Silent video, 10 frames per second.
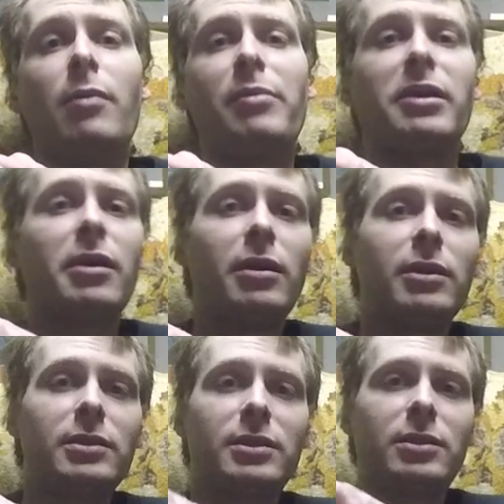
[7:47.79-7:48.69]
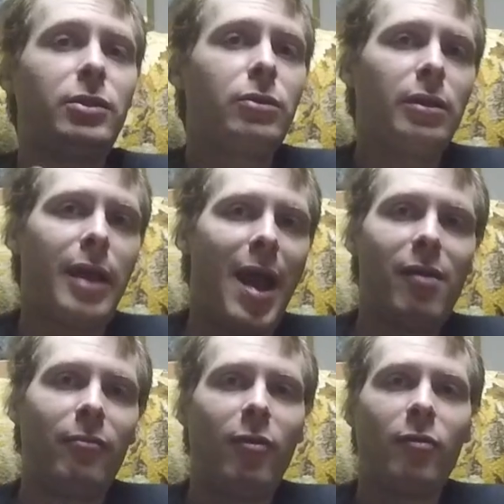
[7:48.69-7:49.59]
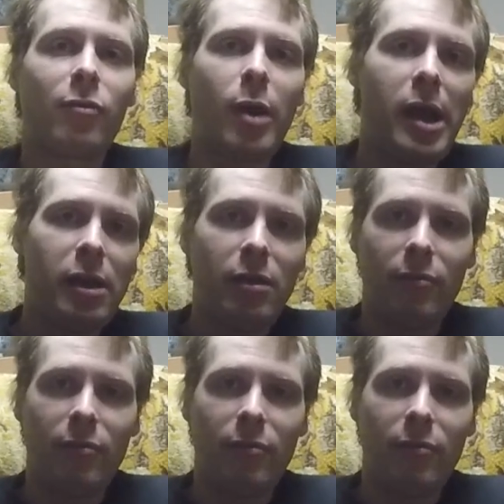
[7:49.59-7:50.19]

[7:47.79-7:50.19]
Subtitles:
because you can have a variety